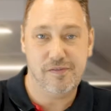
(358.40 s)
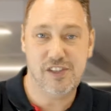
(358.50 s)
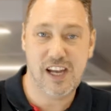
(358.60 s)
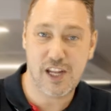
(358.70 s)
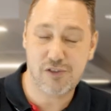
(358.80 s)

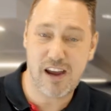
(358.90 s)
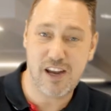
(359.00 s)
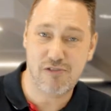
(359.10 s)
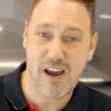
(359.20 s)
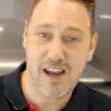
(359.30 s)
to get
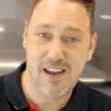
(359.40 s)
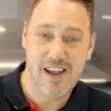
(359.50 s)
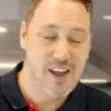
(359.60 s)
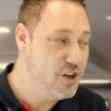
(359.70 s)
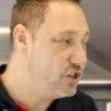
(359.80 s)
trained, right?
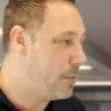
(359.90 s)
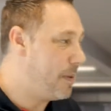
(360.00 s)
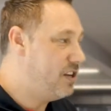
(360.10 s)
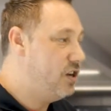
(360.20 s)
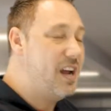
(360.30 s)
So
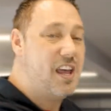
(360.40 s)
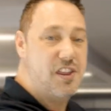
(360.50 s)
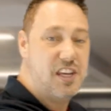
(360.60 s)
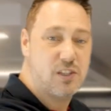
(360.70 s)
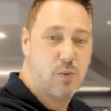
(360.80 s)
by doing it
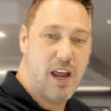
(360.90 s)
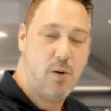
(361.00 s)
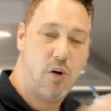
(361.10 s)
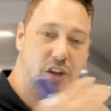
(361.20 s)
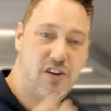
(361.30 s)
this way,
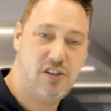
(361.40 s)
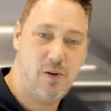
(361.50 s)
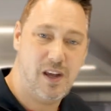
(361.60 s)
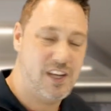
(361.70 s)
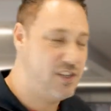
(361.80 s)
what you're
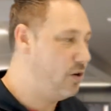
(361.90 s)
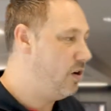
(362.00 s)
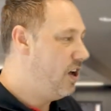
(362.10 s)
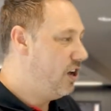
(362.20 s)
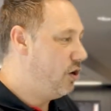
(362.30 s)
doing is
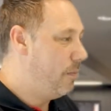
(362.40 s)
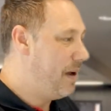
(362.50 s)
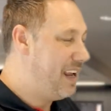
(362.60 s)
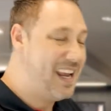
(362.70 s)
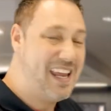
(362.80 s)
you're
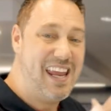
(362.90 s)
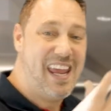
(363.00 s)
making it